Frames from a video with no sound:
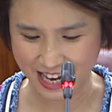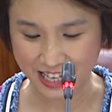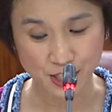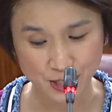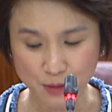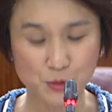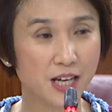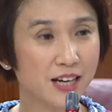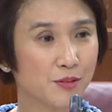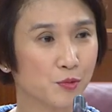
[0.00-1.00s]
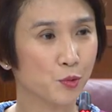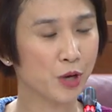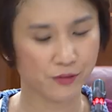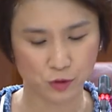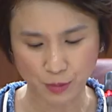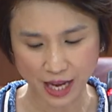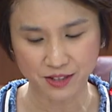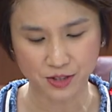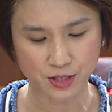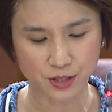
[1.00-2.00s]
At the same time, we have to
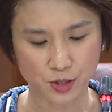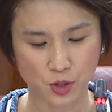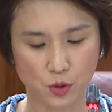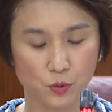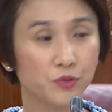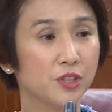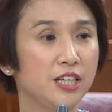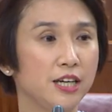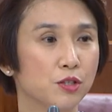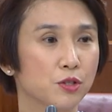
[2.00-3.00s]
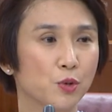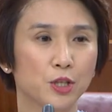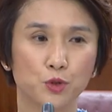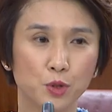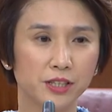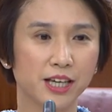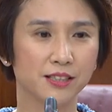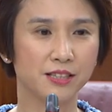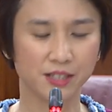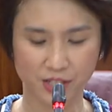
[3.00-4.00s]
balance this with the need to ensure
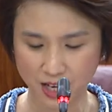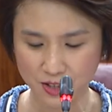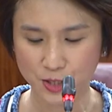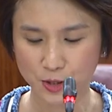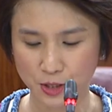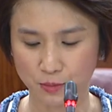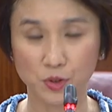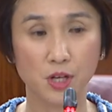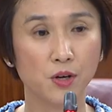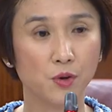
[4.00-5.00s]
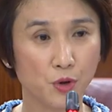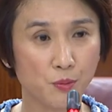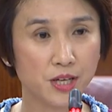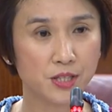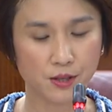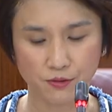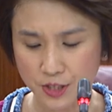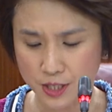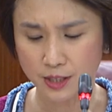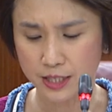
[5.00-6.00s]
that the entire system remains
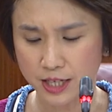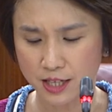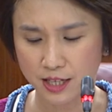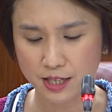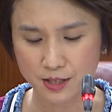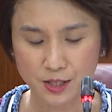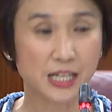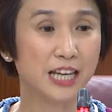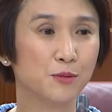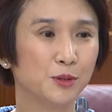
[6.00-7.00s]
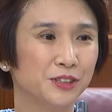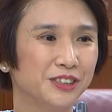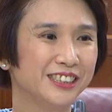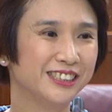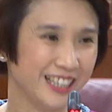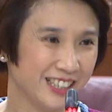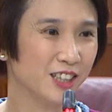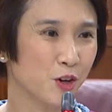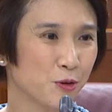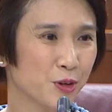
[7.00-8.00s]
fiscally sustainable in the
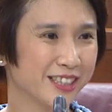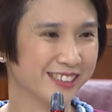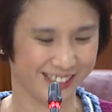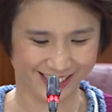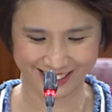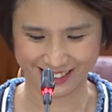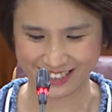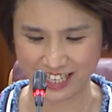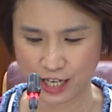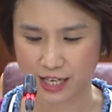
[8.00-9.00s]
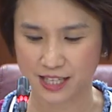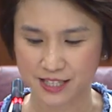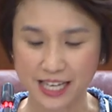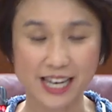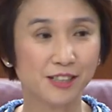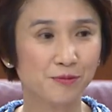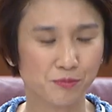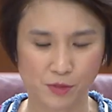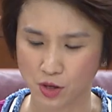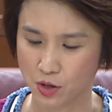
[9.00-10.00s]
long run. Second,
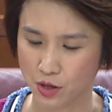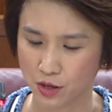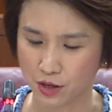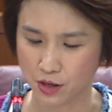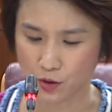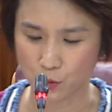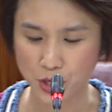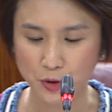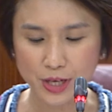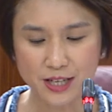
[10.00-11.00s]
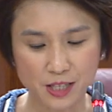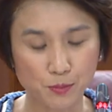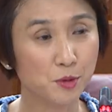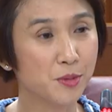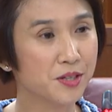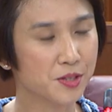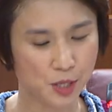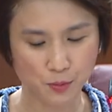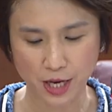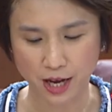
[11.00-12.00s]
we already supplement
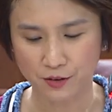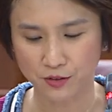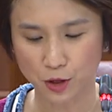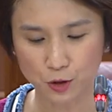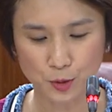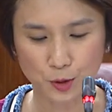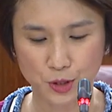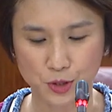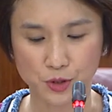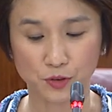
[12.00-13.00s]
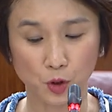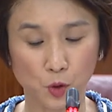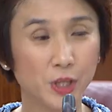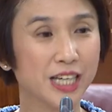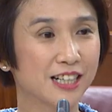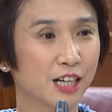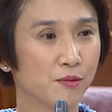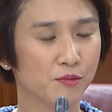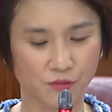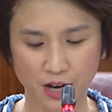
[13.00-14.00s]
CPF contributions of the lower
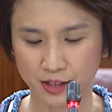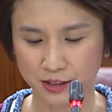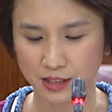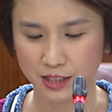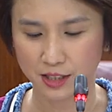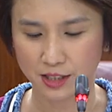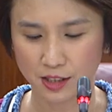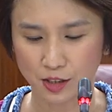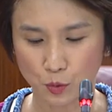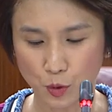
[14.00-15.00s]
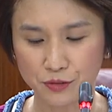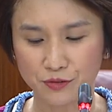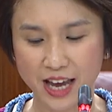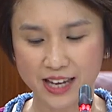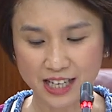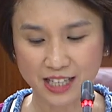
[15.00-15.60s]
income via the Workfare